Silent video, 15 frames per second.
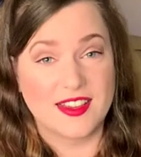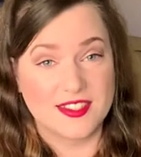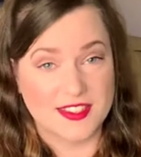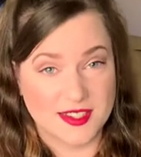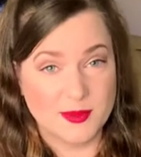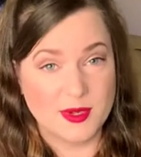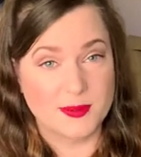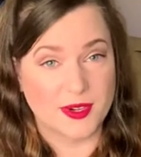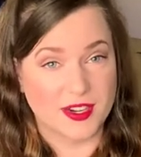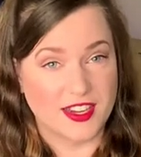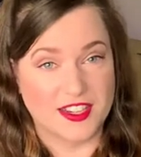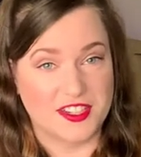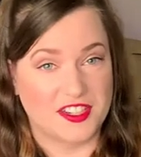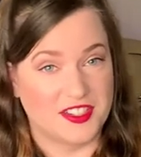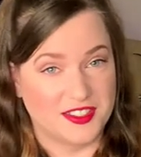Zimmer
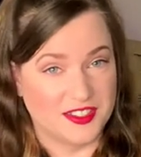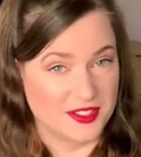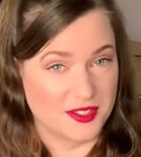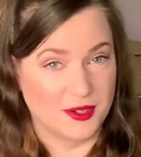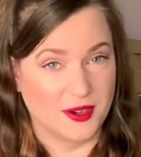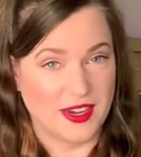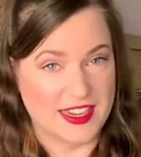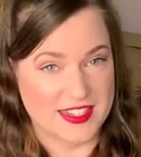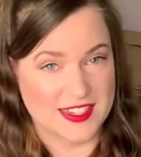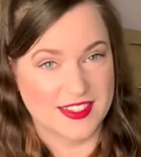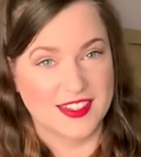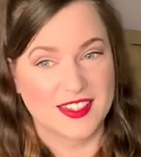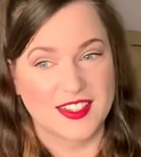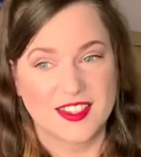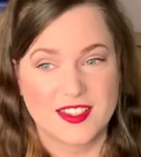Percussion, great.
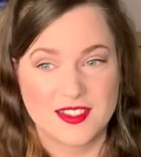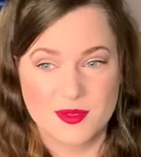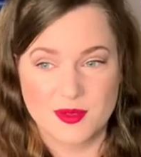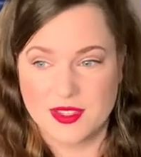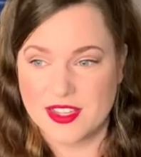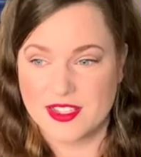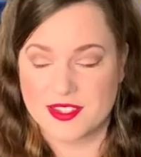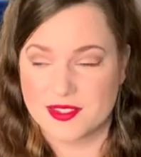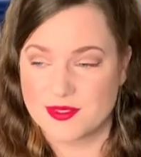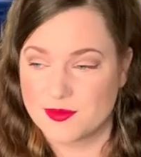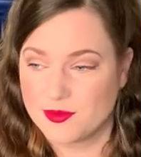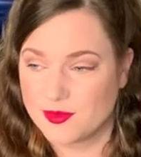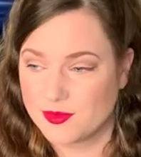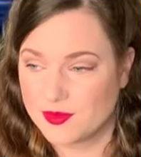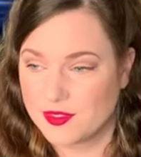It's
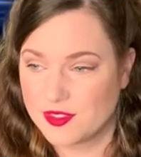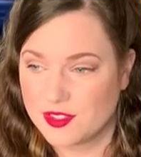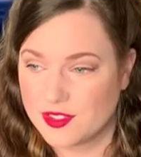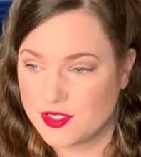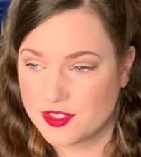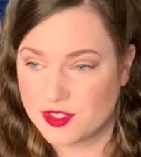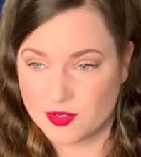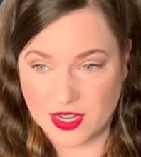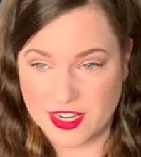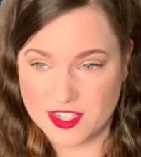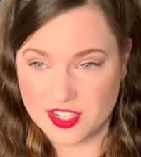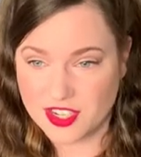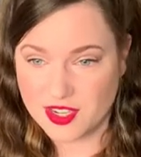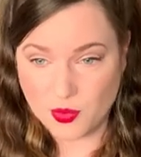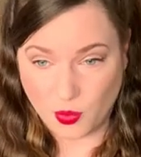
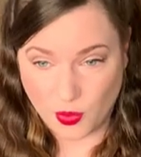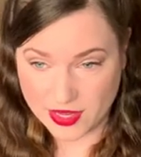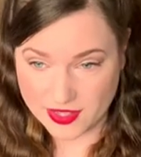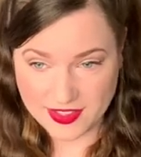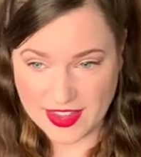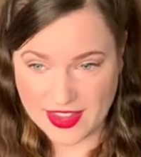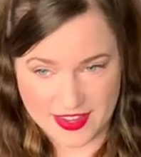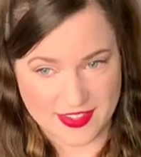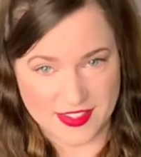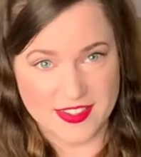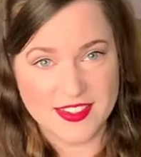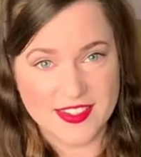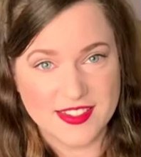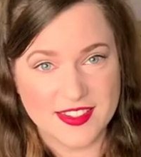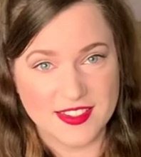strangely well
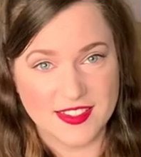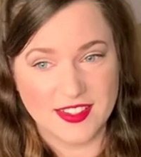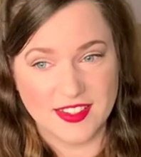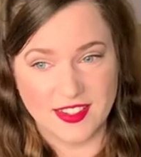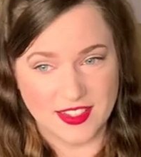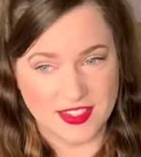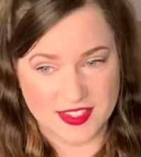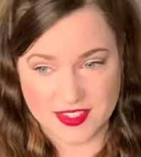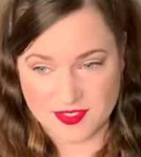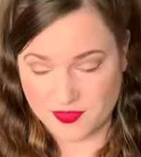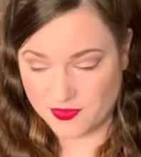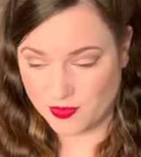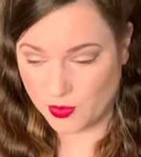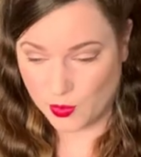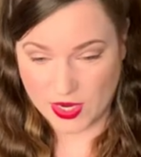edited. It's
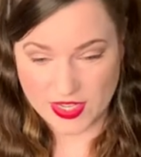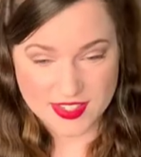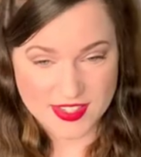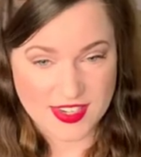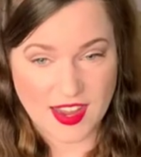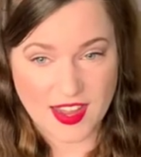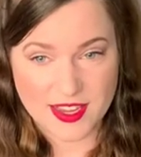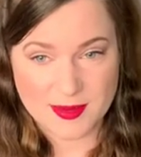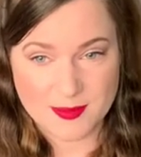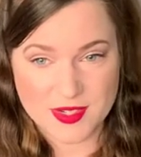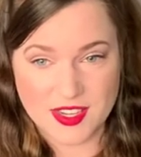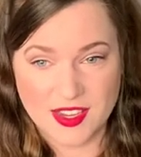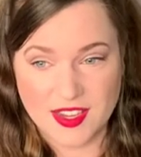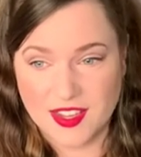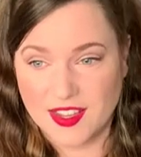well
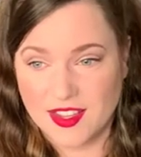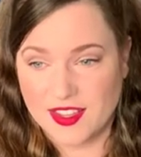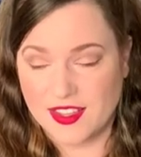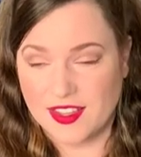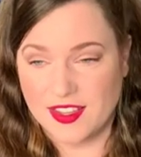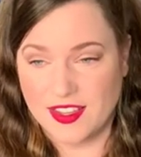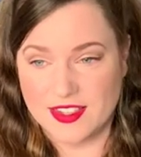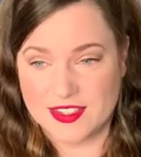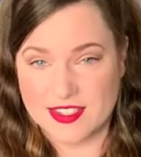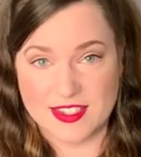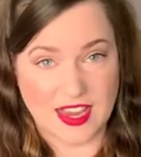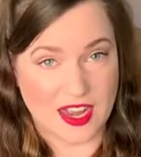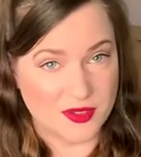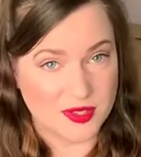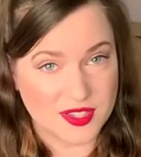timed. It
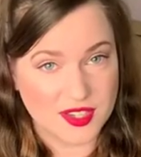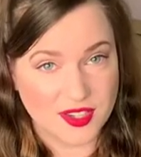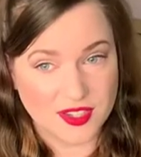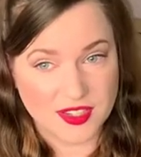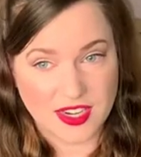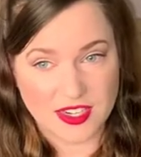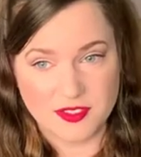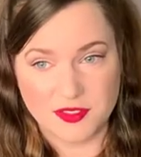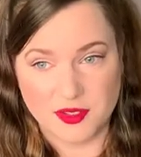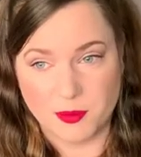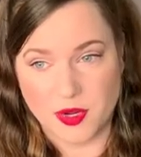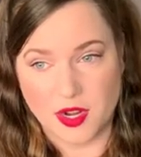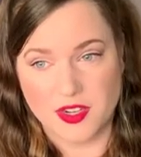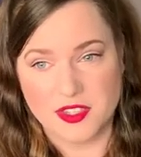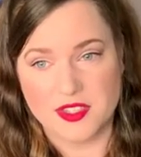sounds good out of the
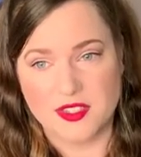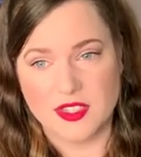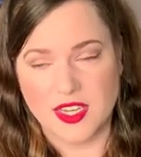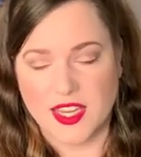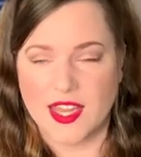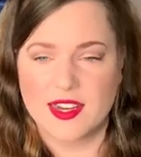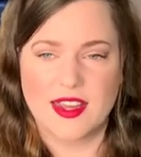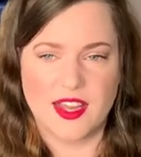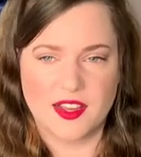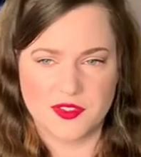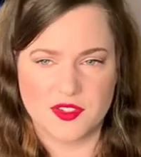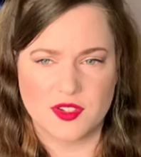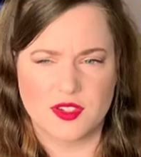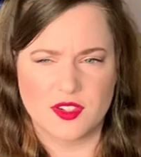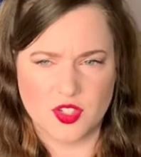box. Again, I have
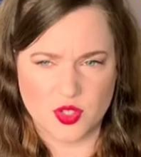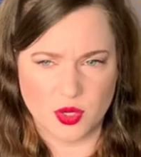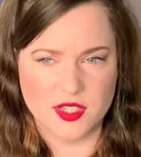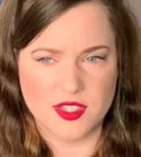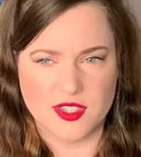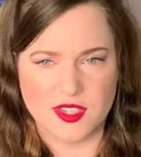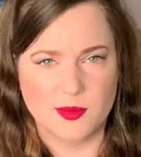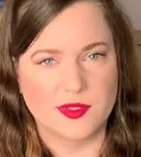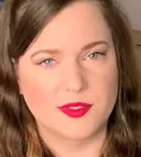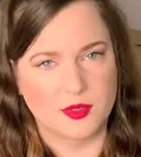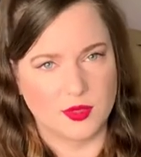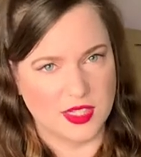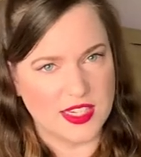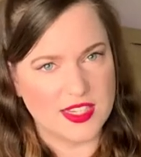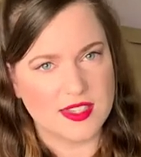to shorten some of the
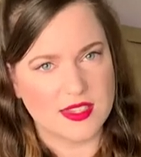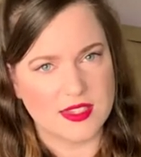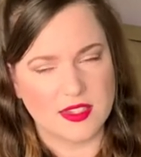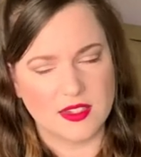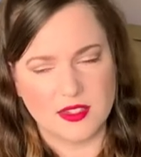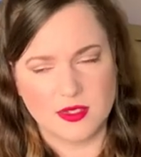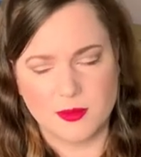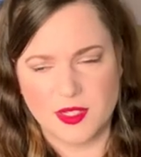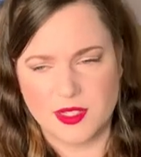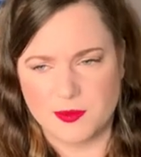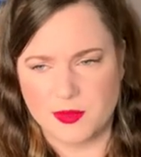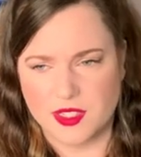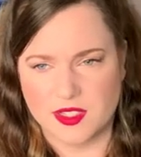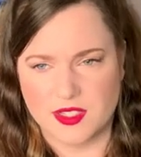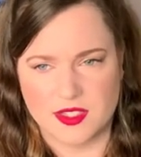releases a little bit
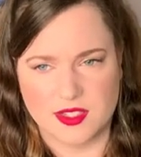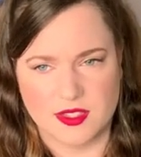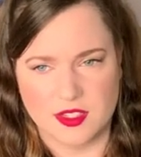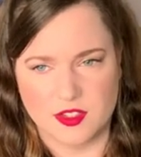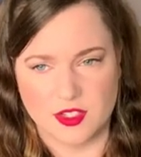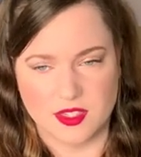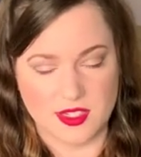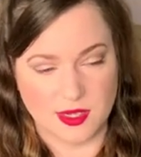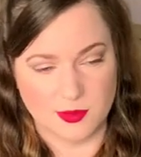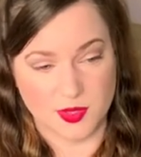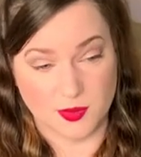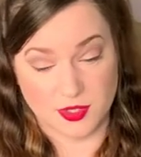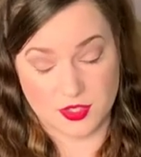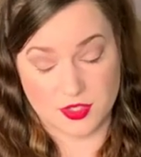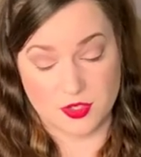because it just
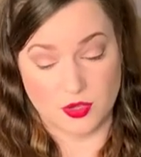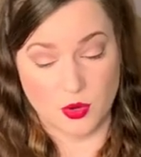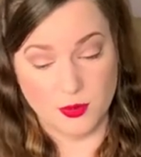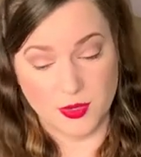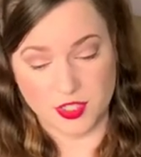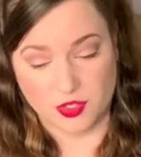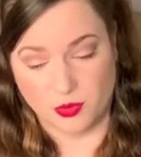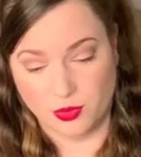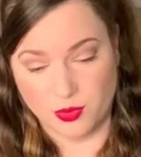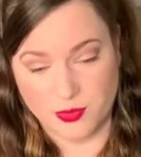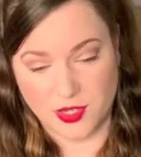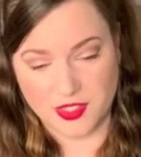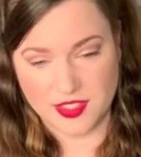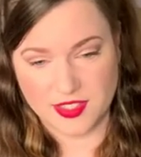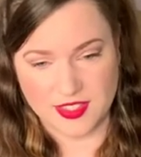comes with so much room
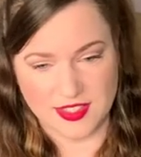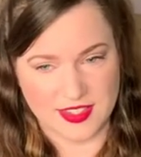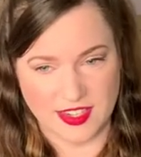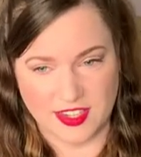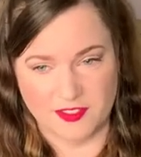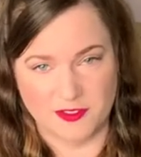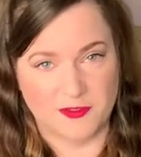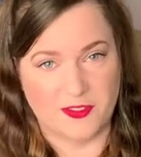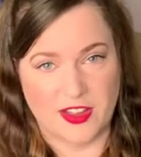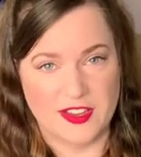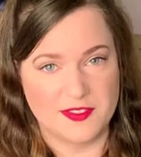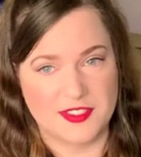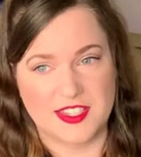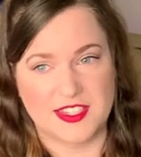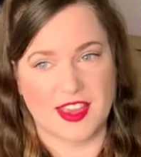on it. It's like a
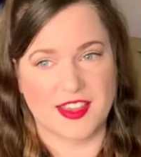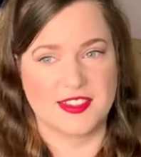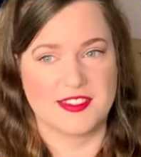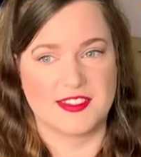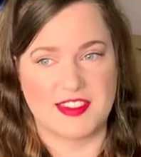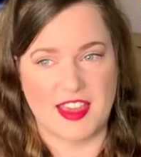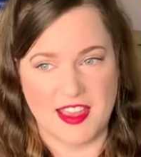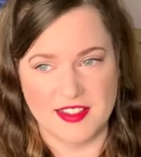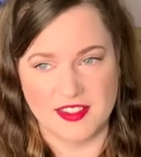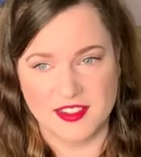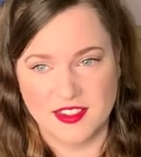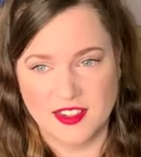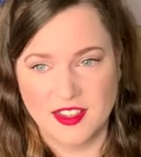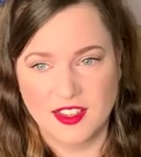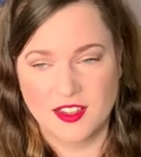five second
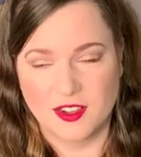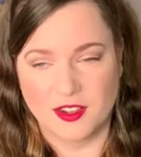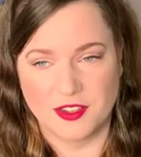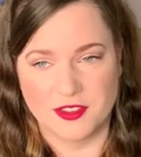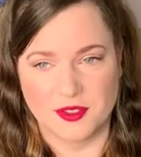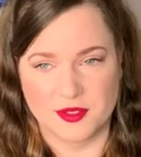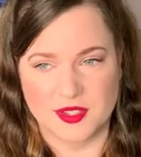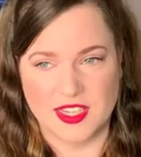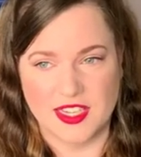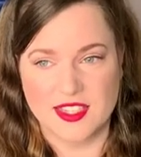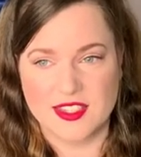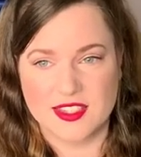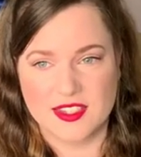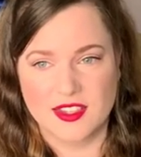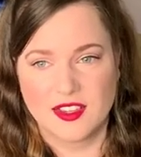tail on those
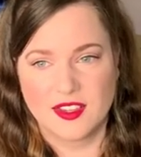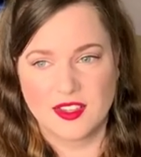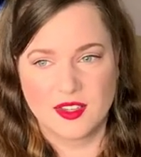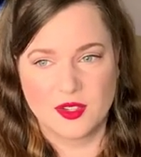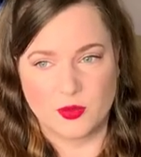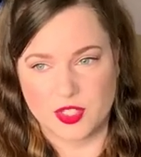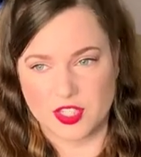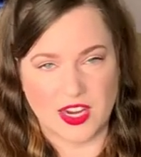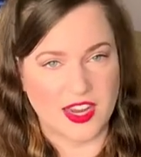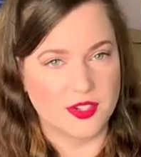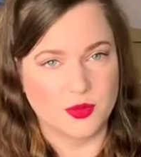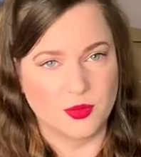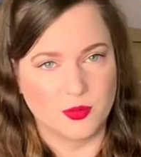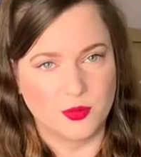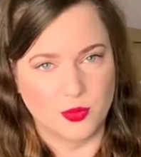hits, which I
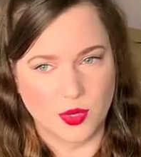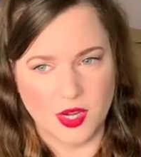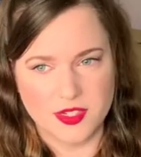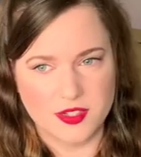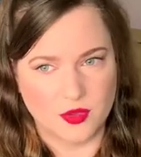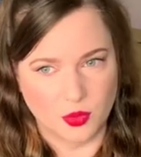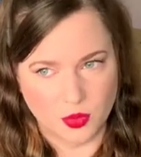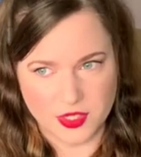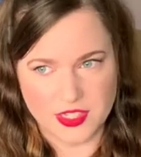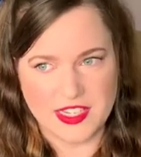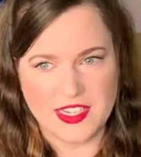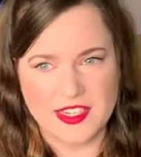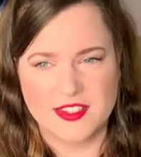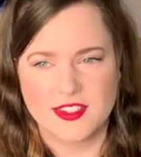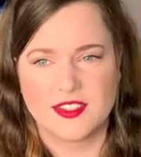don't want or
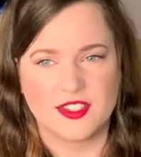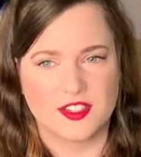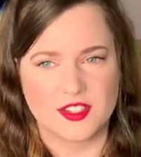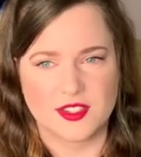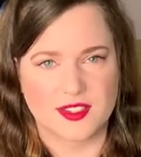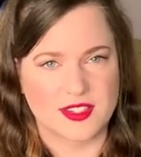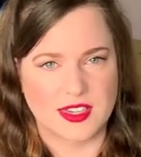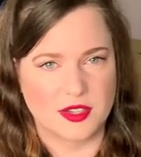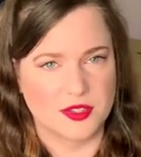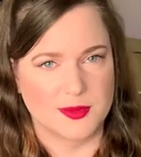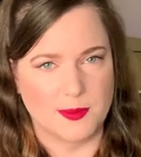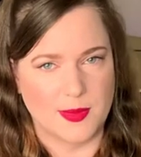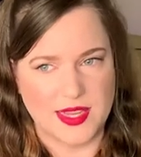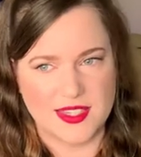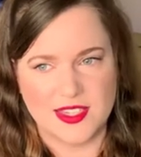need. It just sounds
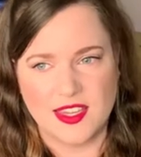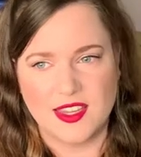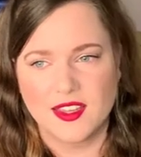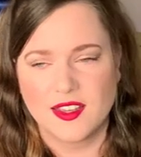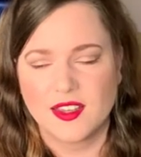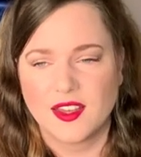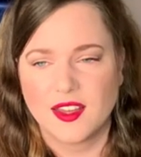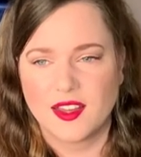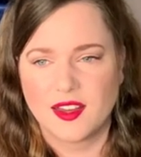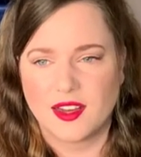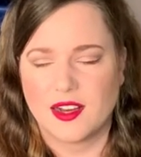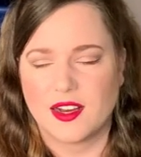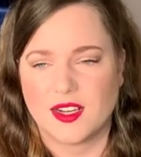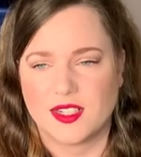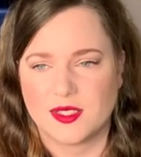messy.
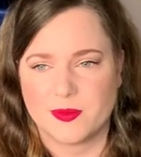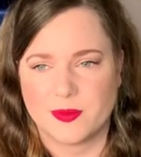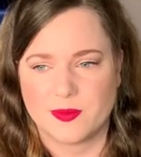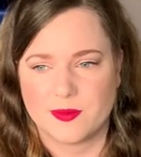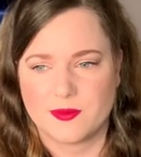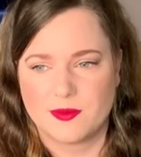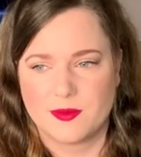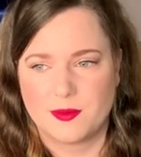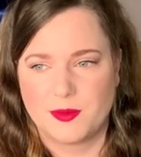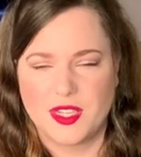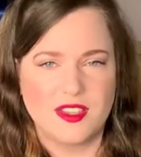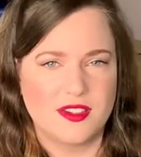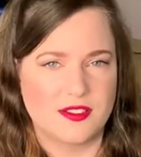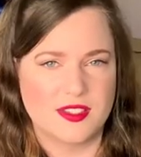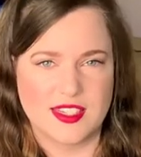Um, but
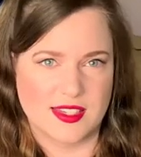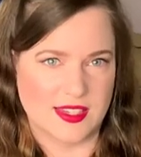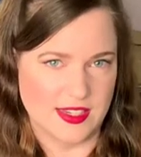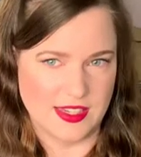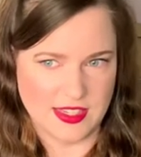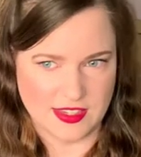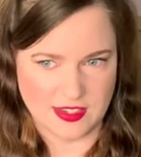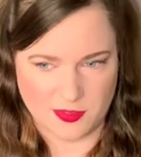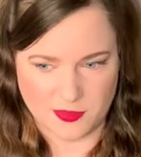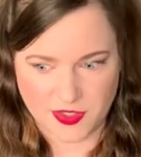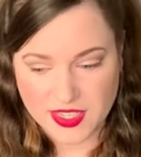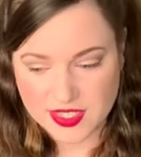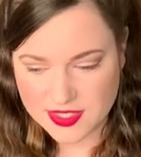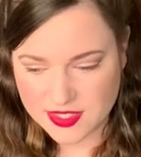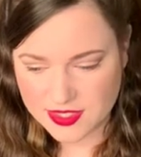you know, that's an easy
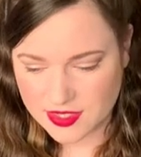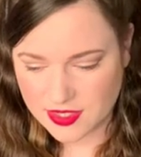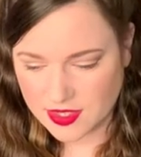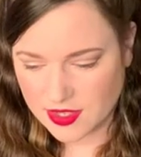fix.